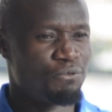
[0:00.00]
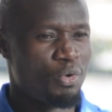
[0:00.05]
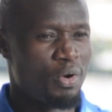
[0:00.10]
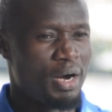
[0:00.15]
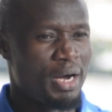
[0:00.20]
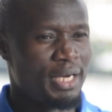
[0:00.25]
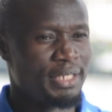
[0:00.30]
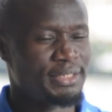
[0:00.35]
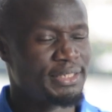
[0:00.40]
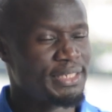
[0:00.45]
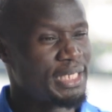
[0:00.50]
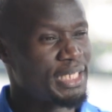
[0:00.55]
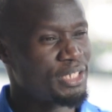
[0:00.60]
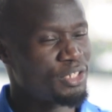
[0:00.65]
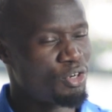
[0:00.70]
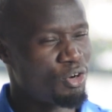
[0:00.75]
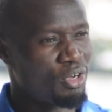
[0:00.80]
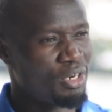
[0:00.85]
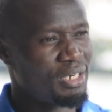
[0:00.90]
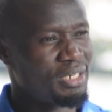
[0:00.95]
a
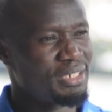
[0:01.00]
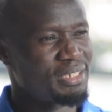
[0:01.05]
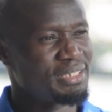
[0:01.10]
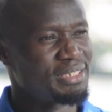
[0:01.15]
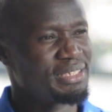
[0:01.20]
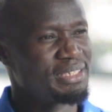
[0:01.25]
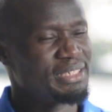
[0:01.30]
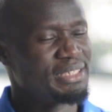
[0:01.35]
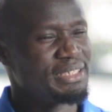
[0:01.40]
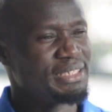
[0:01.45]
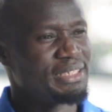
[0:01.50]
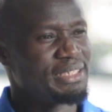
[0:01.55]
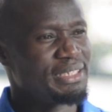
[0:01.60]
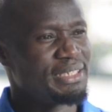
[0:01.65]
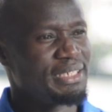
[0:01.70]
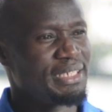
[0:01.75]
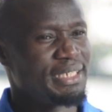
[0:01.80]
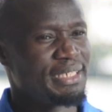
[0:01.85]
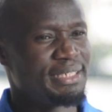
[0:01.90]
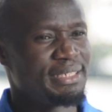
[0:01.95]
second call,
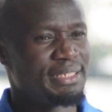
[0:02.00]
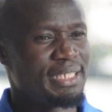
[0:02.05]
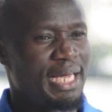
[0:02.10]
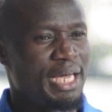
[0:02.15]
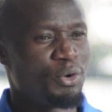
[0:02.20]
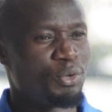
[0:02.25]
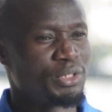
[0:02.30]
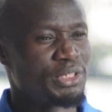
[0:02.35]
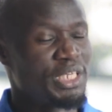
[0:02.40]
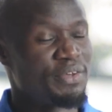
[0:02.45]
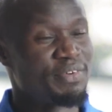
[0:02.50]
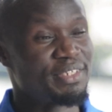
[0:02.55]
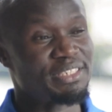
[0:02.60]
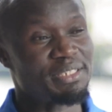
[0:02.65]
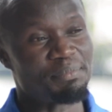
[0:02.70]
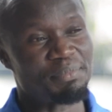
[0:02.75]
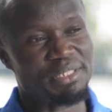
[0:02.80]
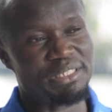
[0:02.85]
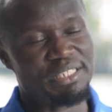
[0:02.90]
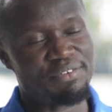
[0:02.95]
and I was given
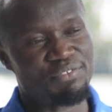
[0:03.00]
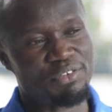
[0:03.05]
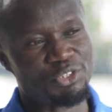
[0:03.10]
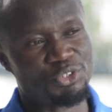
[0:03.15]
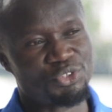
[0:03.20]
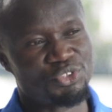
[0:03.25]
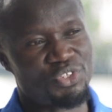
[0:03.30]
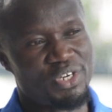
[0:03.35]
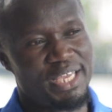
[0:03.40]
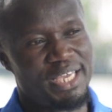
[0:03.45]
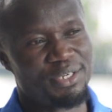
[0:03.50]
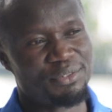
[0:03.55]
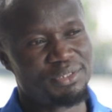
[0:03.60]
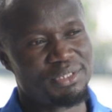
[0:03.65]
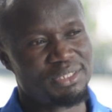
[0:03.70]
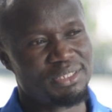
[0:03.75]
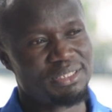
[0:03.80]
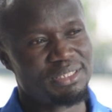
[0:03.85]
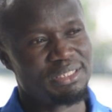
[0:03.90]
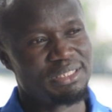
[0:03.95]
something different to try
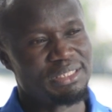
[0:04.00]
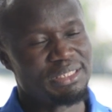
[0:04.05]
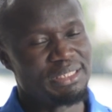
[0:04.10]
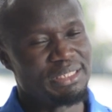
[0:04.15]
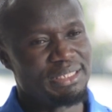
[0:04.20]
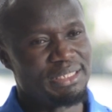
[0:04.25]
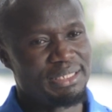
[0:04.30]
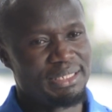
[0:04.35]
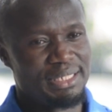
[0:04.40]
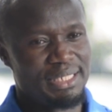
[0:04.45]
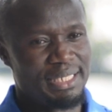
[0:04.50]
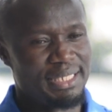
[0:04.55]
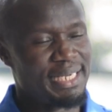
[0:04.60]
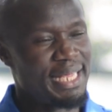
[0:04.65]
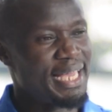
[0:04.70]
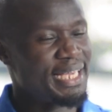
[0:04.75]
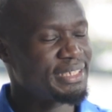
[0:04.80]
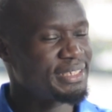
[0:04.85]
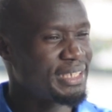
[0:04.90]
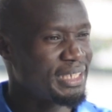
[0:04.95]
out,
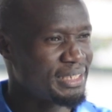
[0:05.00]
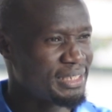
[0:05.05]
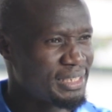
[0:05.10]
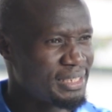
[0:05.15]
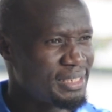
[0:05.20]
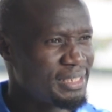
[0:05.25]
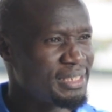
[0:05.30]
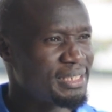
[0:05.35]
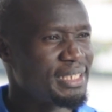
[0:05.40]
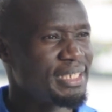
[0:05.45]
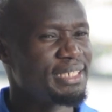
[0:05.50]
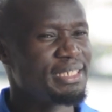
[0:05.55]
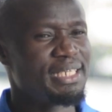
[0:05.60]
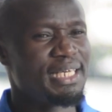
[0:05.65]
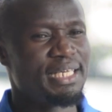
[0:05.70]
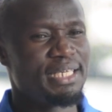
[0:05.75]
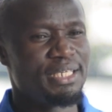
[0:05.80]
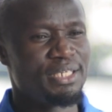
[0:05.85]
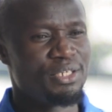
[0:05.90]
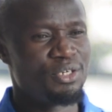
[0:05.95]
and I excelled at it,
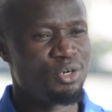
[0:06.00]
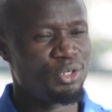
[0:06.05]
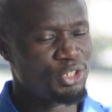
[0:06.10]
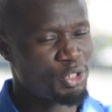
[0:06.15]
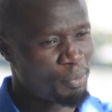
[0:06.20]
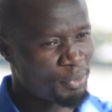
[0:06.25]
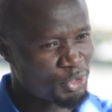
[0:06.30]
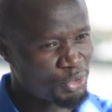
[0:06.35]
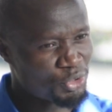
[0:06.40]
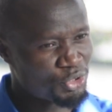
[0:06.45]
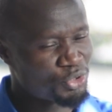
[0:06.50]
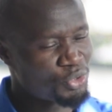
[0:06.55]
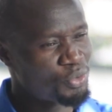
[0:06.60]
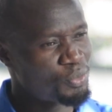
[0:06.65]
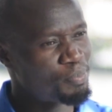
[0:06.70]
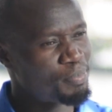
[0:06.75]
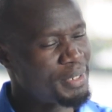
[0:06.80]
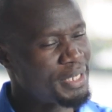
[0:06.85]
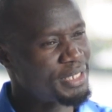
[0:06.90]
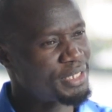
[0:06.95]
and I got the opportunity
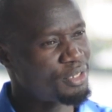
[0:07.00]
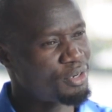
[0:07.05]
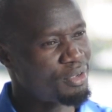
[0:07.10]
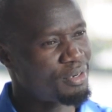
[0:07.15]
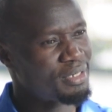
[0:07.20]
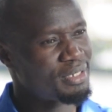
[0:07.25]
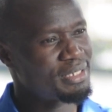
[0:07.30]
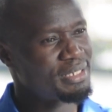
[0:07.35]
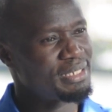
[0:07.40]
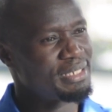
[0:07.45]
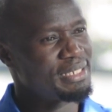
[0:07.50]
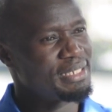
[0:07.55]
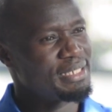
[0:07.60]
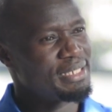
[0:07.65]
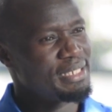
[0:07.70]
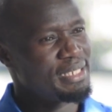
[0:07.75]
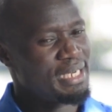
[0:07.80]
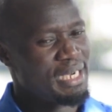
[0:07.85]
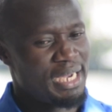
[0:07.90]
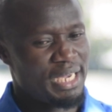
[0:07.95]
to play the role.
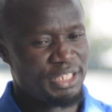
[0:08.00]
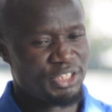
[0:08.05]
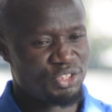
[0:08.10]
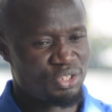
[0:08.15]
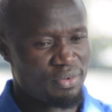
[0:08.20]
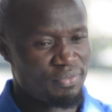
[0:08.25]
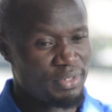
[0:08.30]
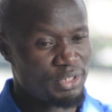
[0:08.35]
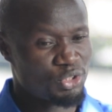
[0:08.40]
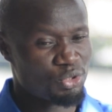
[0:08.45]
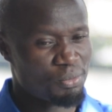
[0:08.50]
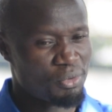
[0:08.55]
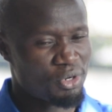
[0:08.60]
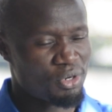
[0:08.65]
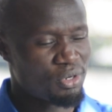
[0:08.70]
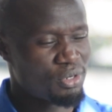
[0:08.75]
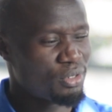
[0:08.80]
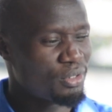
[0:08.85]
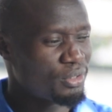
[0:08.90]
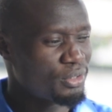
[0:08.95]
I traveled to
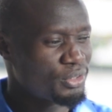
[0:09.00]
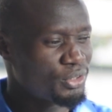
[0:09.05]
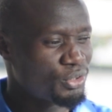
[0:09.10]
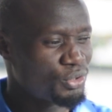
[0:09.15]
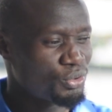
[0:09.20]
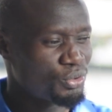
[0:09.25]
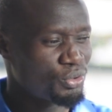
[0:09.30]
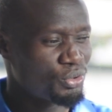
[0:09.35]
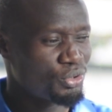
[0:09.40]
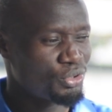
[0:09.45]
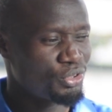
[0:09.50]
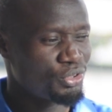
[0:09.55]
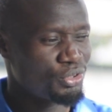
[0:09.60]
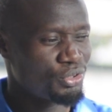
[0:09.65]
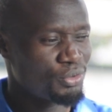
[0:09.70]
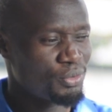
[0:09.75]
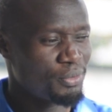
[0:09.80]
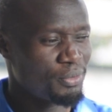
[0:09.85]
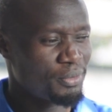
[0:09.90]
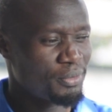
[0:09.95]
Morocco
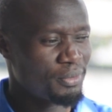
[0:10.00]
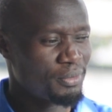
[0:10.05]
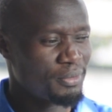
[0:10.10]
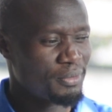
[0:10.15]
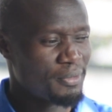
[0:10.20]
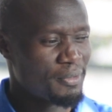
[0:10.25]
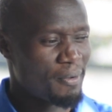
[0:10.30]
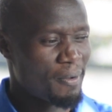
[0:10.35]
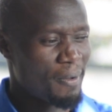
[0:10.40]
to